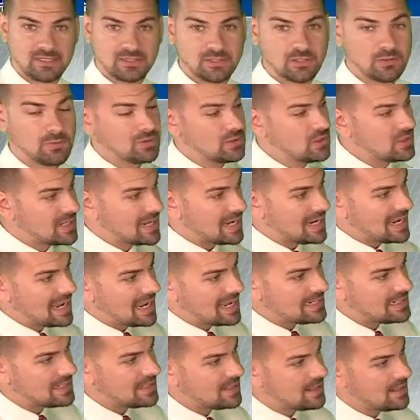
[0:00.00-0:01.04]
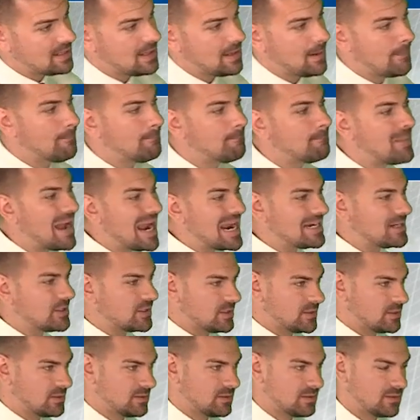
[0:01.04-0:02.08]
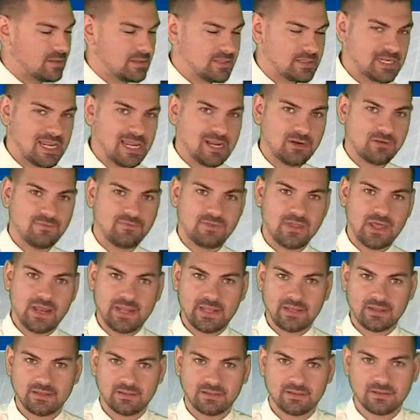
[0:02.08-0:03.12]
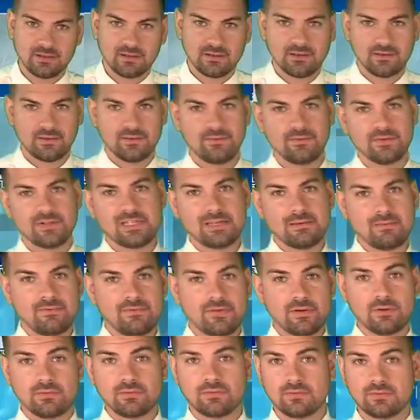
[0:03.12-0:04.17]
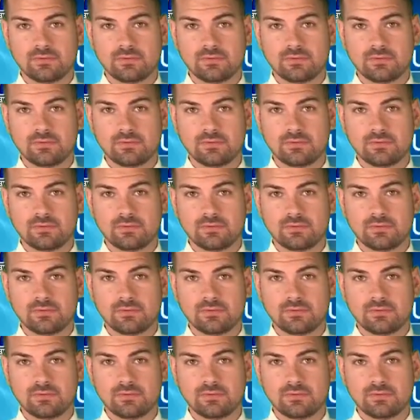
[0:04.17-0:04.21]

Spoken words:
So we're looking at minor tidal flooding for some of you.